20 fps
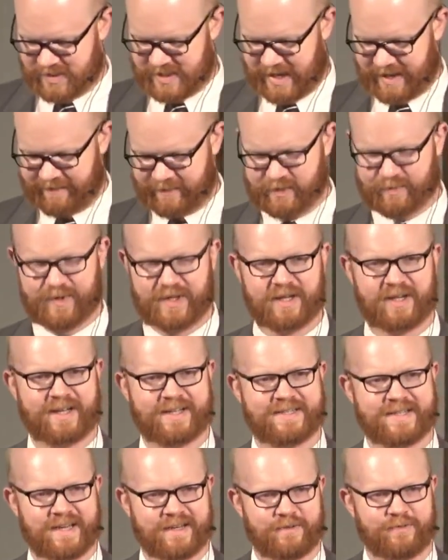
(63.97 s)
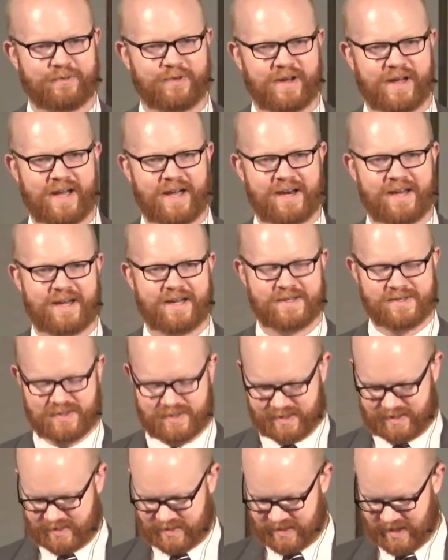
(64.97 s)
after being identified as
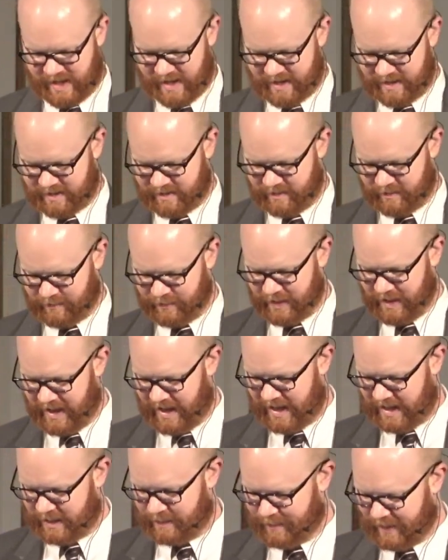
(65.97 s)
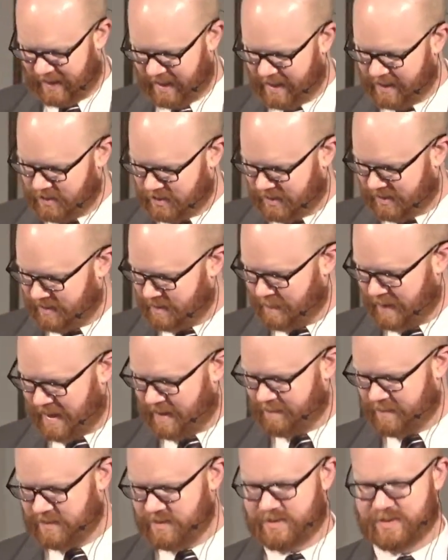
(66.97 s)
the Son of God by John the
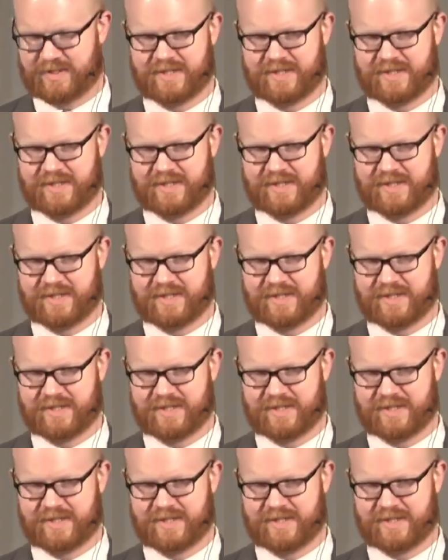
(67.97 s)
Baptist,